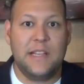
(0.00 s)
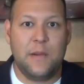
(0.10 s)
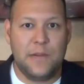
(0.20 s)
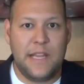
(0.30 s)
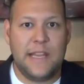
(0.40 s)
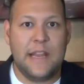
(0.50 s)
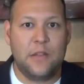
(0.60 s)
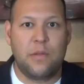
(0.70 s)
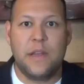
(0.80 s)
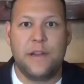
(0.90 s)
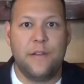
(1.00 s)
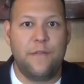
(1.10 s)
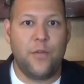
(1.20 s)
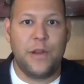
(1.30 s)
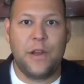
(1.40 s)
They were taking out
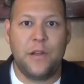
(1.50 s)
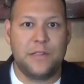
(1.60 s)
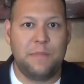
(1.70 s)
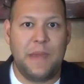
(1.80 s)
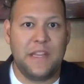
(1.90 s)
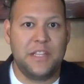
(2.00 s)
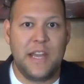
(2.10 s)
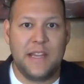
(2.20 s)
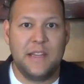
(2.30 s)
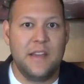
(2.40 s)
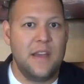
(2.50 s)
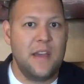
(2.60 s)
$340 a paycheck.